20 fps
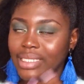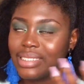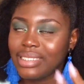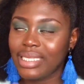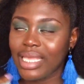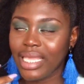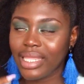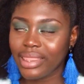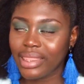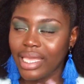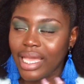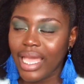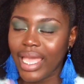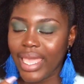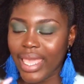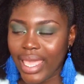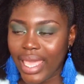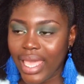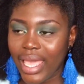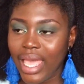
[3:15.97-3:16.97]
take that
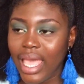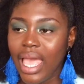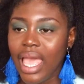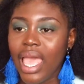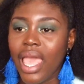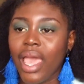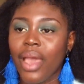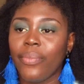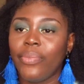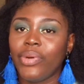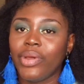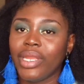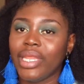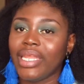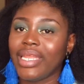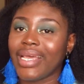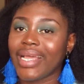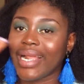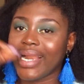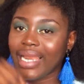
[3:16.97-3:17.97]
hair and put it
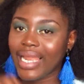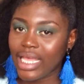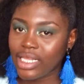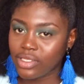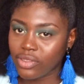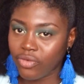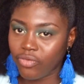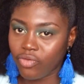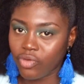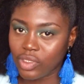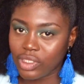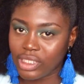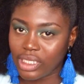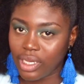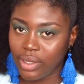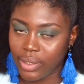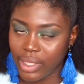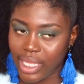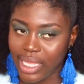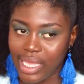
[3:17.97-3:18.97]
in a glass of water,
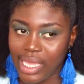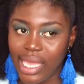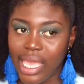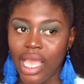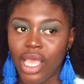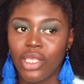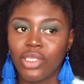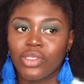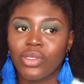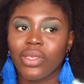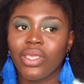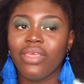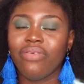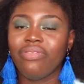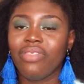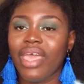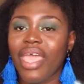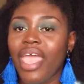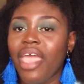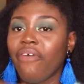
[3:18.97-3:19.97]
okay? So
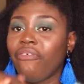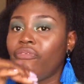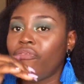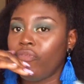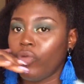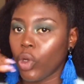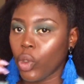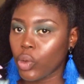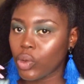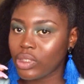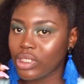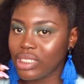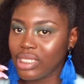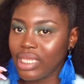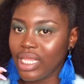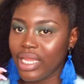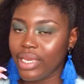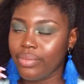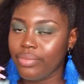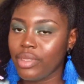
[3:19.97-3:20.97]
if the hair floats,
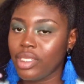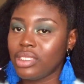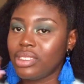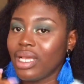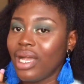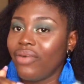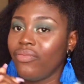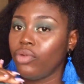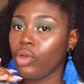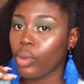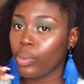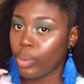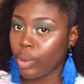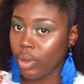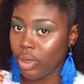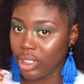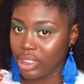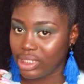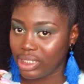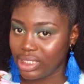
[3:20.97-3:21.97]
then it means you have low
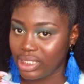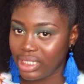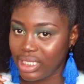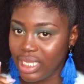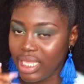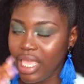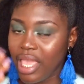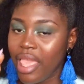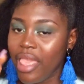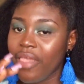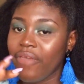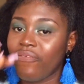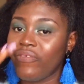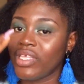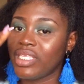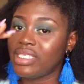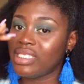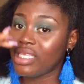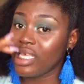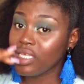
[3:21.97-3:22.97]
porosity. If
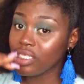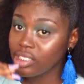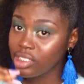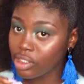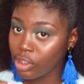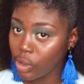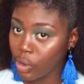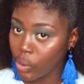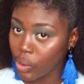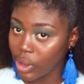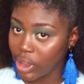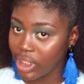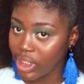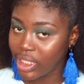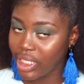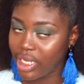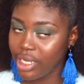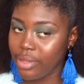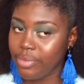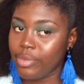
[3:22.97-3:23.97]
it sinks slowly,
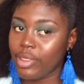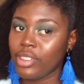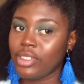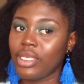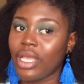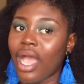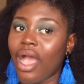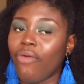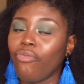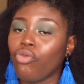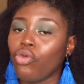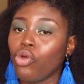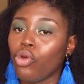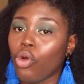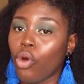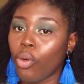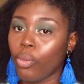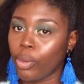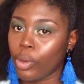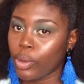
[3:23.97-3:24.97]
then it means you have
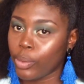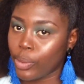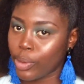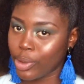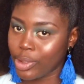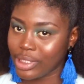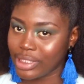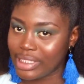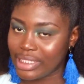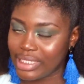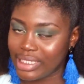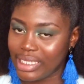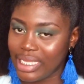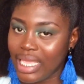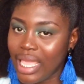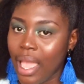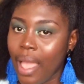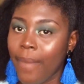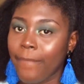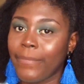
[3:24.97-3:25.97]
normal porosity.
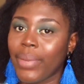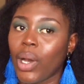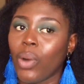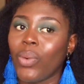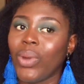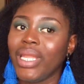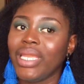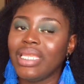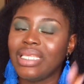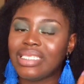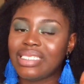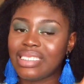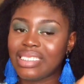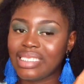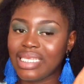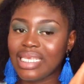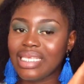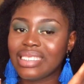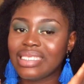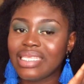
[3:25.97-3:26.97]
But when it
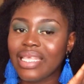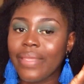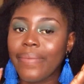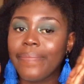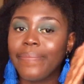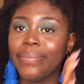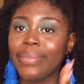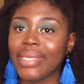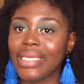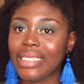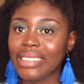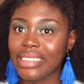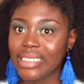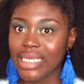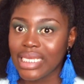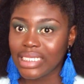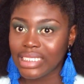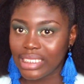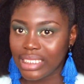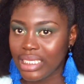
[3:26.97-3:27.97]
sinks
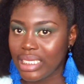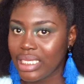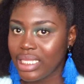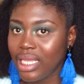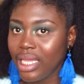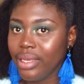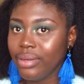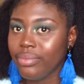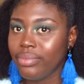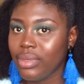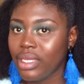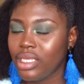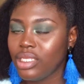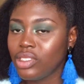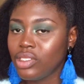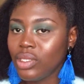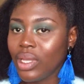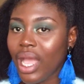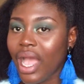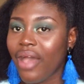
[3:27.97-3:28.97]
immediately, then it
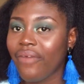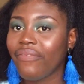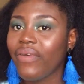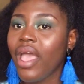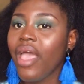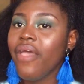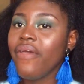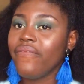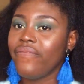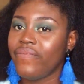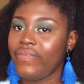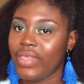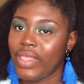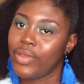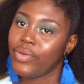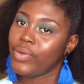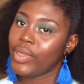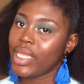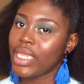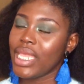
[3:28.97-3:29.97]
means you have
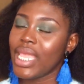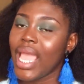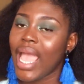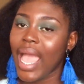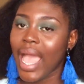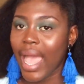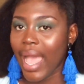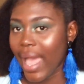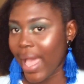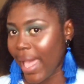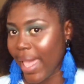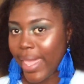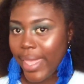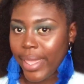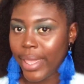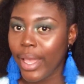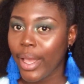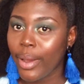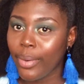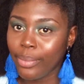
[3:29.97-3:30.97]
very
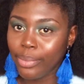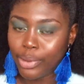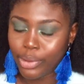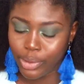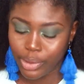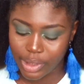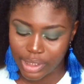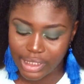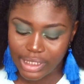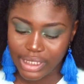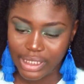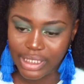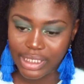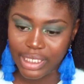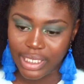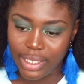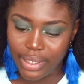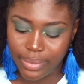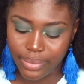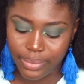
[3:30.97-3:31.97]
high porosity.